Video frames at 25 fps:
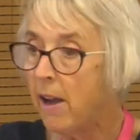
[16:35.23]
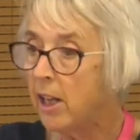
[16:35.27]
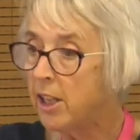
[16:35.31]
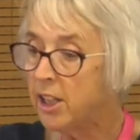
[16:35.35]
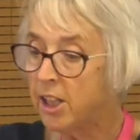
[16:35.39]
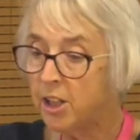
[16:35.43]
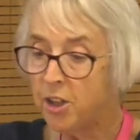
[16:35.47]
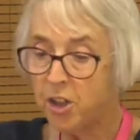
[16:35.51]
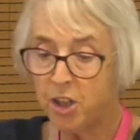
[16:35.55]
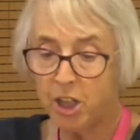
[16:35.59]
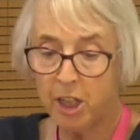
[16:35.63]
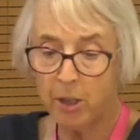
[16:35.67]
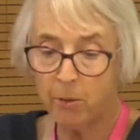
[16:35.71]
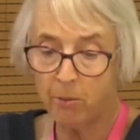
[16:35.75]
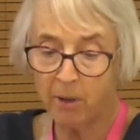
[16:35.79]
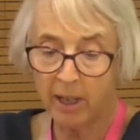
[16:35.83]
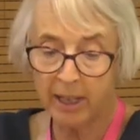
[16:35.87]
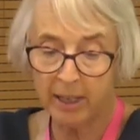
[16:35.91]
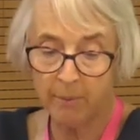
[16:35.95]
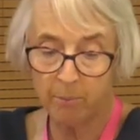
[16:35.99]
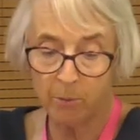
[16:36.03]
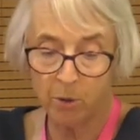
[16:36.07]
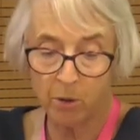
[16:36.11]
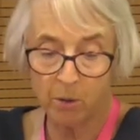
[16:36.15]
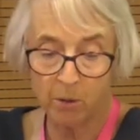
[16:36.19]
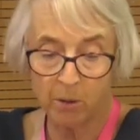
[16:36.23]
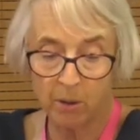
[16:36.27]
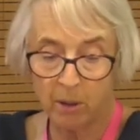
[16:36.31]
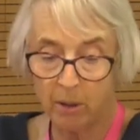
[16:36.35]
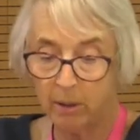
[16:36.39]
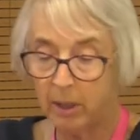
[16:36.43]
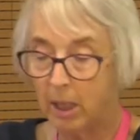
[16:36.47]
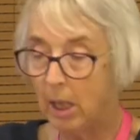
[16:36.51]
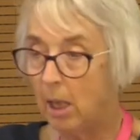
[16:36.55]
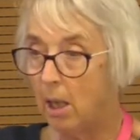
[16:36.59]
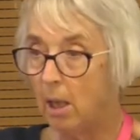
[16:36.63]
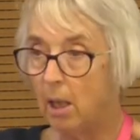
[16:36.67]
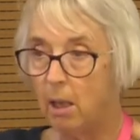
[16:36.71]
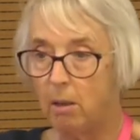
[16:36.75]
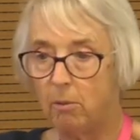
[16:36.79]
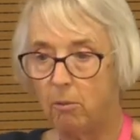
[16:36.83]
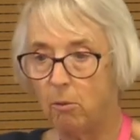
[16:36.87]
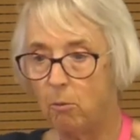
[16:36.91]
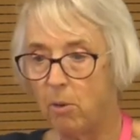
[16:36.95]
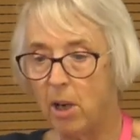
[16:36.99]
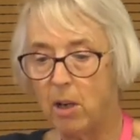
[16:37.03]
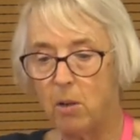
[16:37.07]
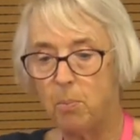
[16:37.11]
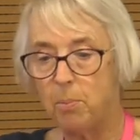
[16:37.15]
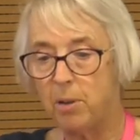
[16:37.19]
Did she write more?
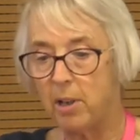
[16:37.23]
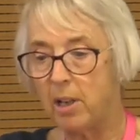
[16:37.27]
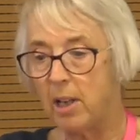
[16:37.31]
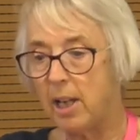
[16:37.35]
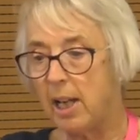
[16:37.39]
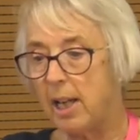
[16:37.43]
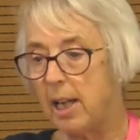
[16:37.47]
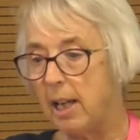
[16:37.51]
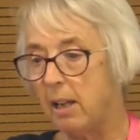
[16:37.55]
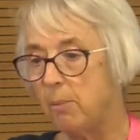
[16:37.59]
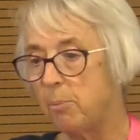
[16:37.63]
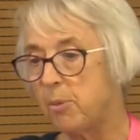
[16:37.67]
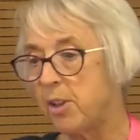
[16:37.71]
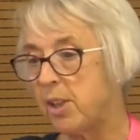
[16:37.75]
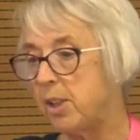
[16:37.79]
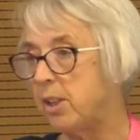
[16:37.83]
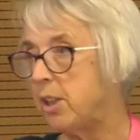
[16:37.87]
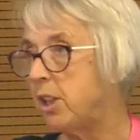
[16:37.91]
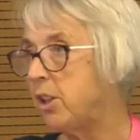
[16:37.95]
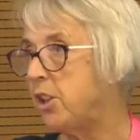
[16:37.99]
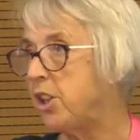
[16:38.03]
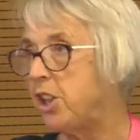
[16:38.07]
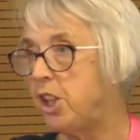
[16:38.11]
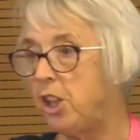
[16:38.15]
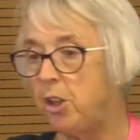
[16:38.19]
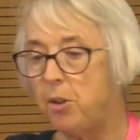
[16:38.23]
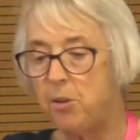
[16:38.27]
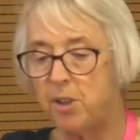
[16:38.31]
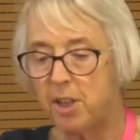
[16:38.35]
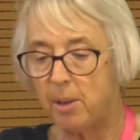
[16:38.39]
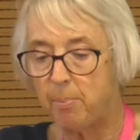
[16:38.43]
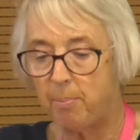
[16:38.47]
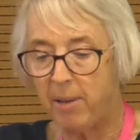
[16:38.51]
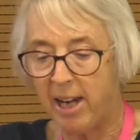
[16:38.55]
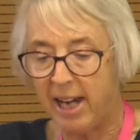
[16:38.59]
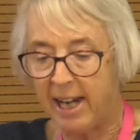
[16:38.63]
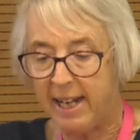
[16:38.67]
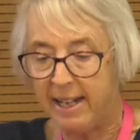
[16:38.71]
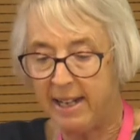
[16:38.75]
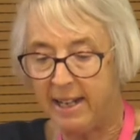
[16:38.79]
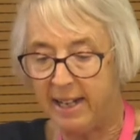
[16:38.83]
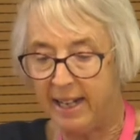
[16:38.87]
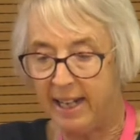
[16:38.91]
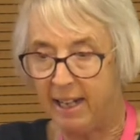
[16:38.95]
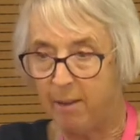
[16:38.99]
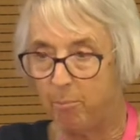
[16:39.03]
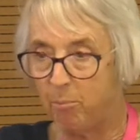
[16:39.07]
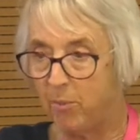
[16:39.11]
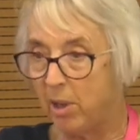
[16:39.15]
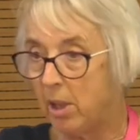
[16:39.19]
Well, perhaps. Did she use a pen
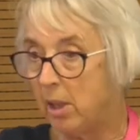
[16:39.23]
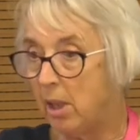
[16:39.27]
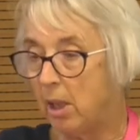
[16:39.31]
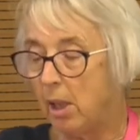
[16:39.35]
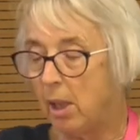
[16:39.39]
name?